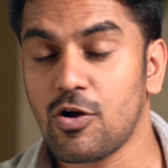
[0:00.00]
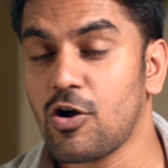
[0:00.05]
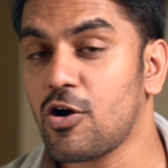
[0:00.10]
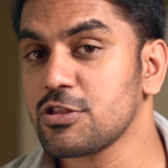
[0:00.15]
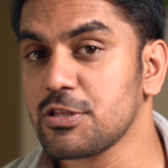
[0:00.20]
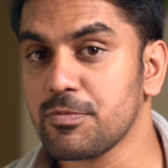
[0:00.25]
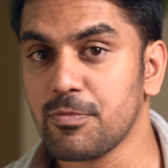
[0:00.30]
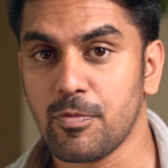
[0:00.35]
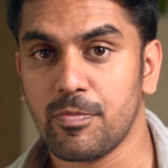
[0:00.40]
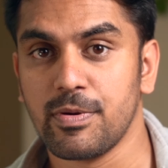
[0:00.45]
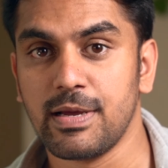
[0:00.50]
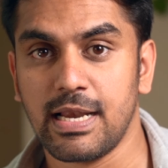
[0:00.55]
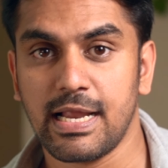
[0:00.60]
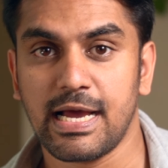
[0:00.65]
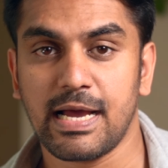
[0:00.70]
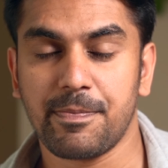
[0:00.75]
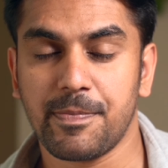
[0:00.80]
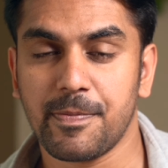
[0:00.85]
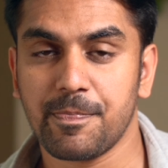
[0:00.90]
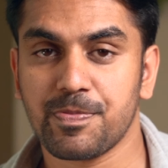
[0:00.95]
or the mobile
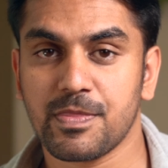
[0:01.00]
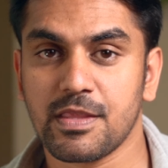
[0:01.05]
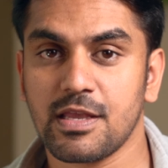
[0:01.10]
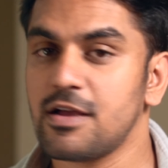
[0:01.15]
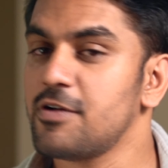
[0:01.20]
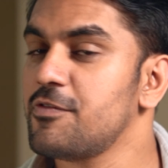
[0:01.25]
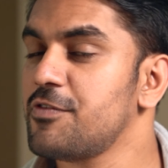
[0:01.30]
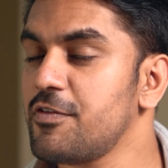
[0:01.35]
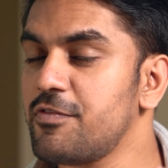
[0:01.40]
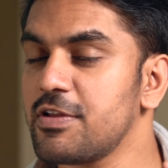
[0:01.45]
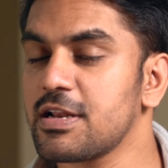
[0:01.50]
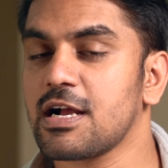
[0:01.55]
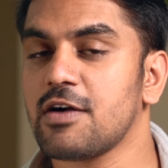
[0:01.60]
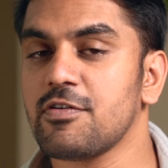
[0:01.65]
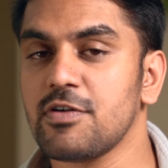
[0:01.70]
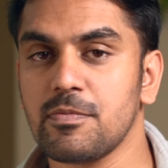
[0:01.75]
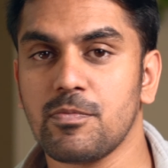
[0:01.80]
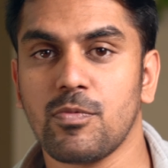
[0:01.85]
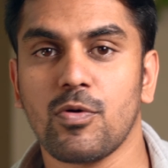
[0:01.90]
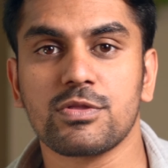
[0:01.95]
app. We will
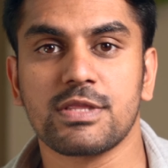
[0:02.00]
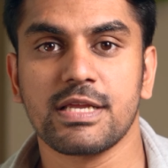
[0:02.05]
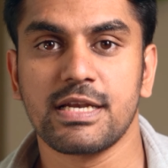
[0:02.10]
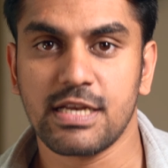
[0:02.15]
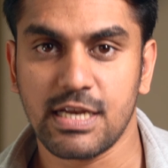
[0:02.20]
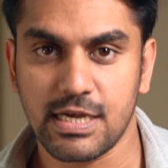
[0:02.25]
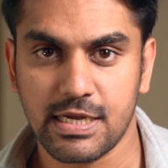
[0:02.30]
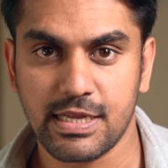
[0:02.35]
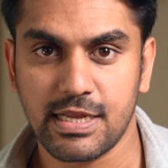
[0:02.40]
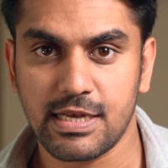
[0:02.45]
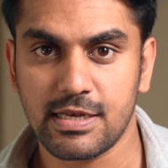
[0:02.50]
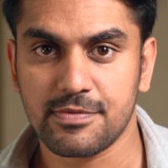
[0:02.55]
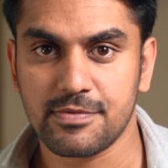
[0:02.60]
cover both in detail.